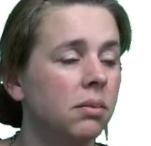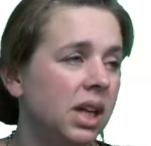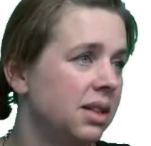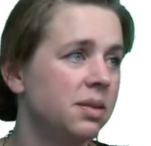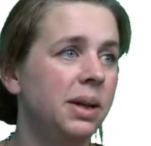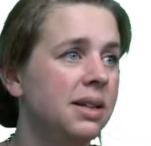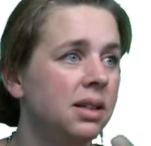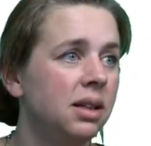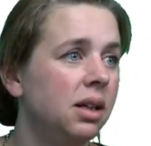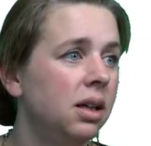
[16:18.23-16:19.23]
That's
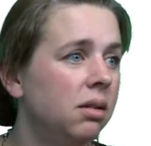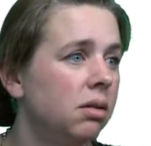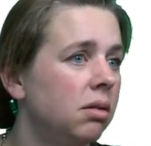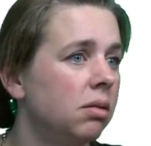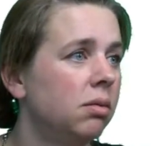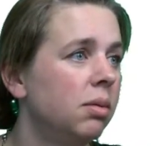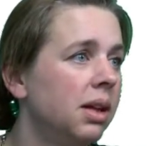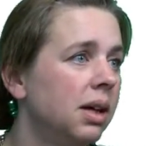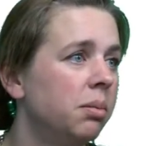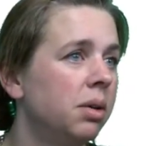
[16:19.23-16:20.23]
basically it for
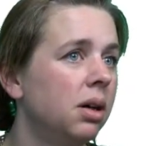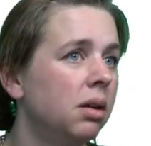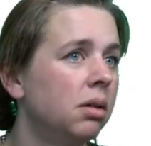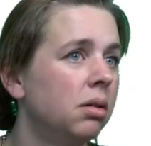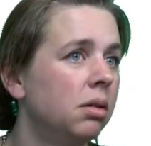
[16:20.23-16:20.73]
that part.